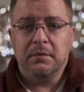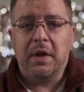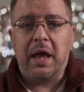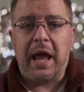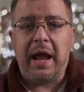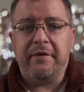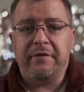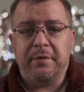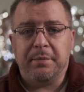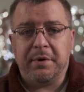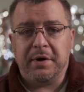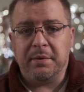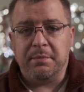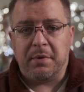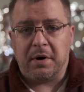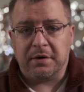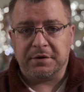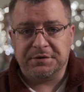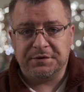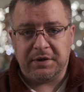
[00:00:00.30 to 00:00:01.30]
Hey everybody,
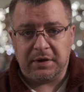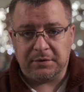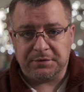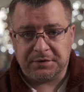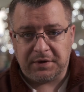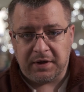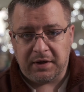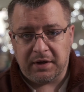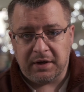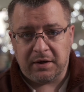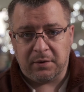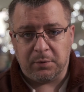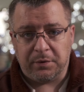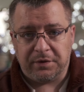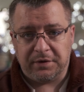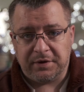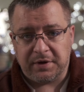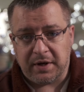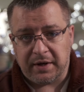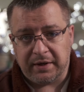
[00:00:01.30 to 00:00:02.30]
Marc Sadowski here
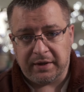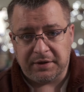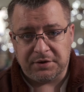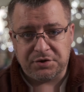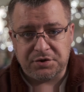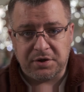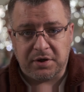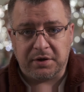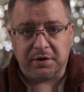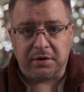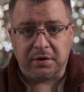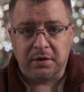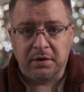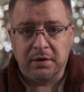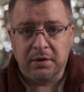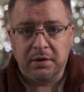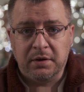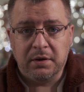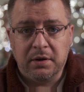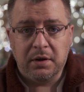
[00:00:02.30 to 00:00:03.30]
with Tiny Shutter.
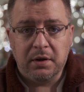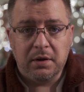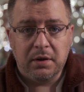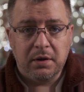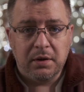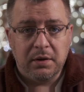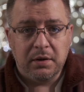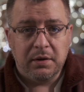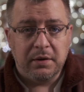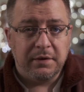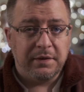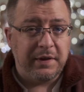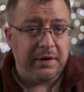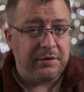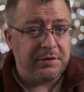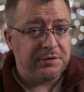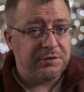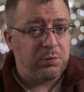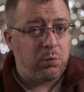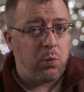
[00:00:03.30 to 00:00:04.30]
There
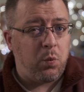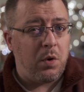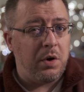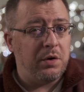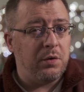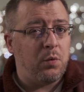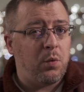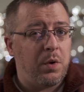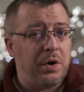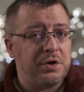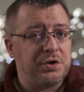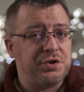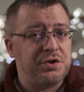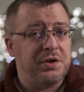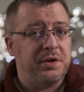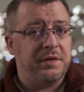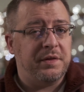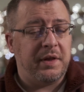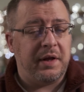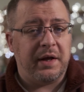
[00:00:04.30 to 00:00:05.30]
is one
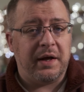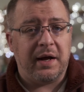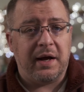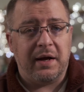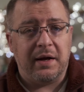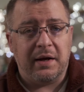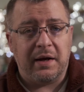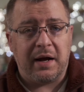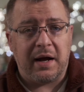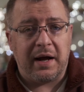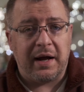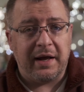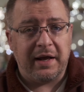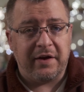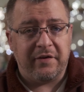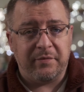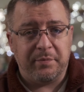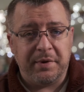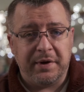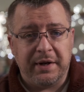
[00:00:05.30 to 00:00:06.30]
question that I
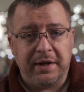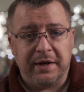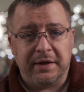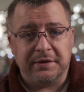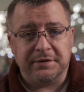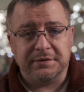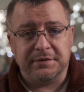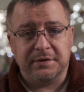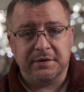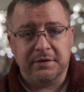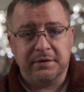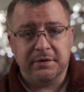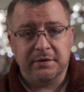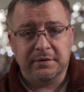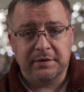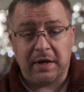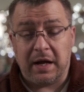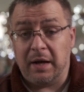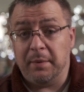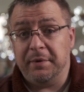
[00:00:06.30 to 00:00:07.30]
have been asked
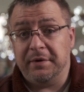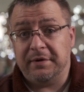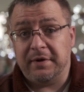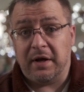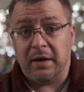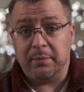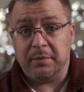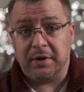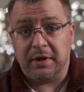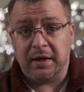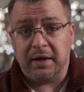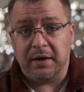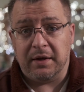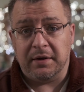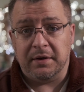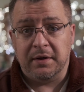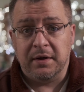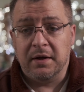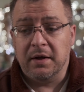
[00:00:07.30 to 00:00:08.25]
time and time again